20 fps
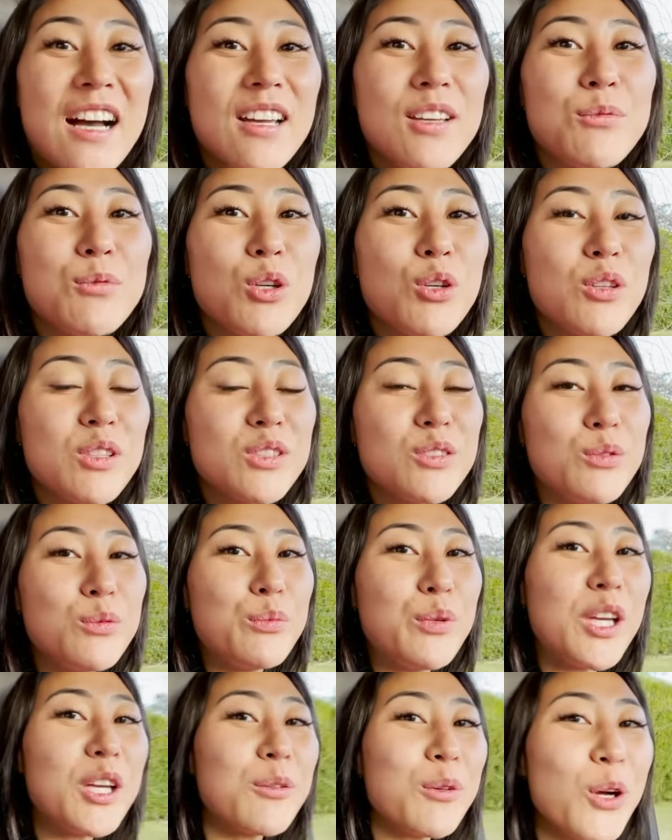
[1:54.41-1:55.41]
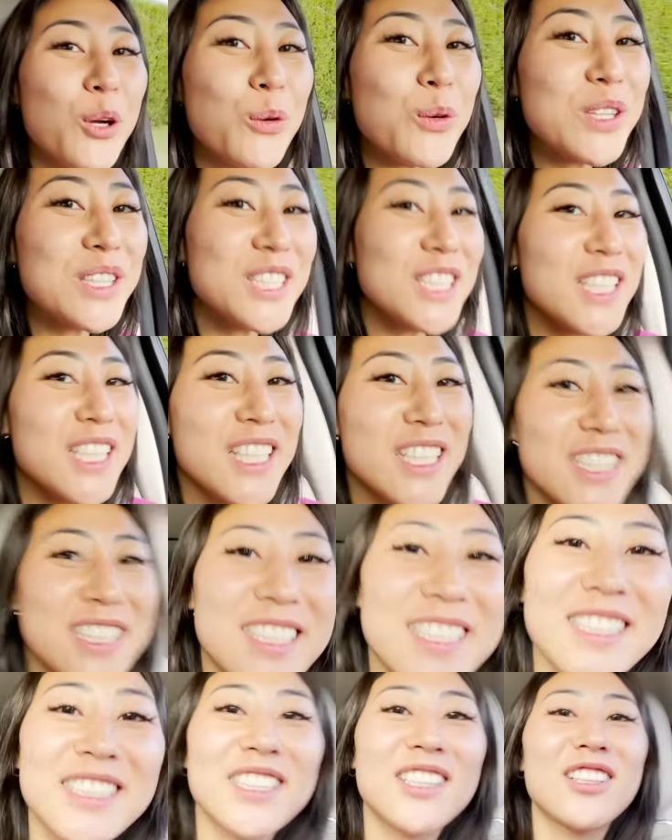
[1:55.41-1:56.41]
I am going to Big Bear with Denise.
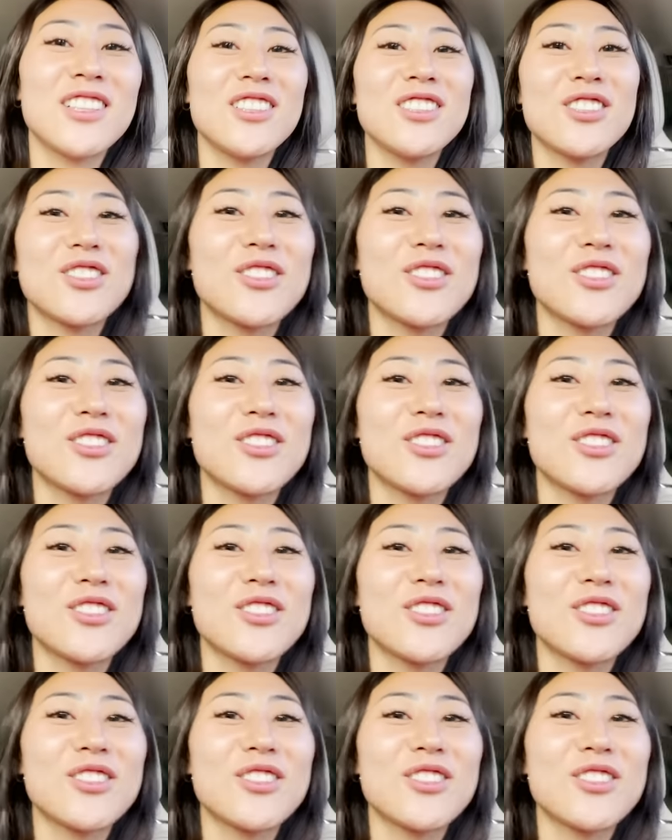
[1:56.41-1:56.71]
It's a girls